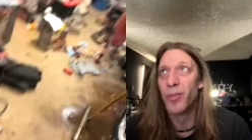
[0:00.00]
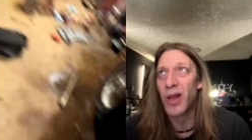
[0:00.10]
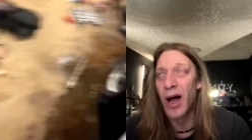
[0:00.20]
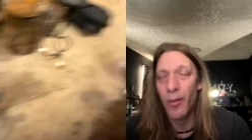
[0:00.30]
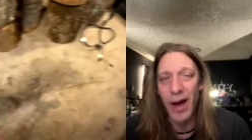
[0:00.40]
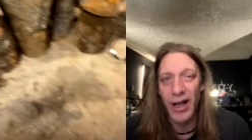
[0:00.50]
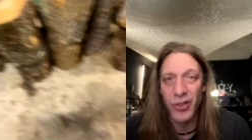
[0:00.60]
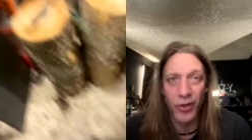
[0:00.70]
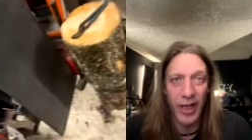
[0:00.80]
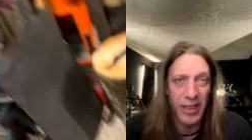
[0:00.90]
plow
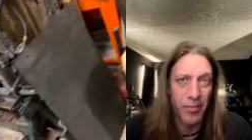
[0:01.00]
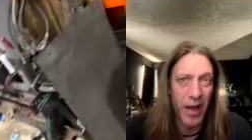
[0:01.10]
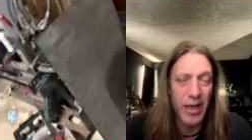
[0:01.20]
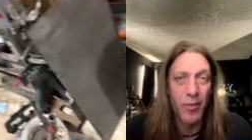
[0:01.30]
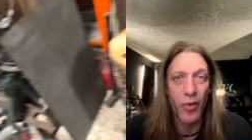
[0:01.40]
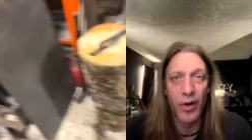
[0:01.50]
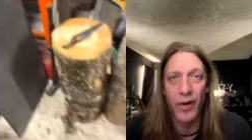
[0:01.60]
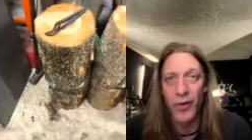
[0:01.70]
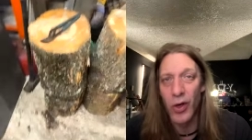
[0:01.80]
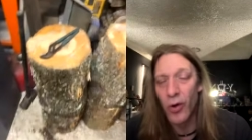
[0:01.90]
module has many more.
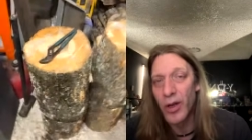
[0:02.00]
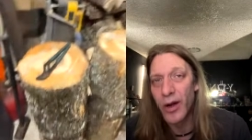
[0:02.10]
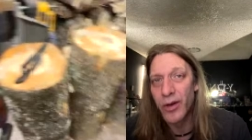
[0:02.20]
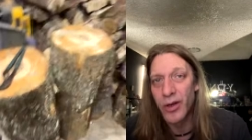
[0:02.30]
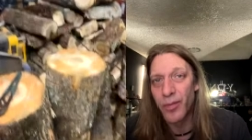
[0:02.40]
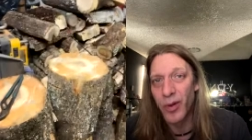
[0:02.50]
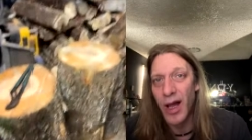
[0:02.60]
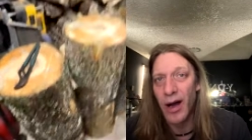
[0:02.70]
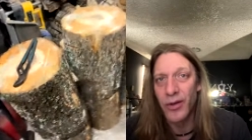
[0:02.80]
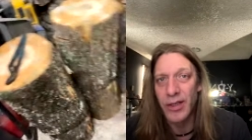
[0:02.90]
If you go down to your
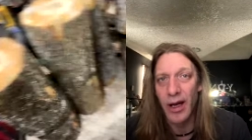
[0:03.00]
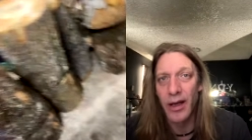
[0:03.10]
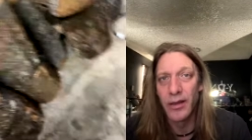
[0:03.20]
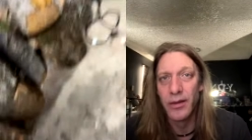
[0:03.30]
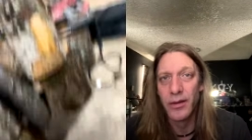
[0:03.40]
plow side,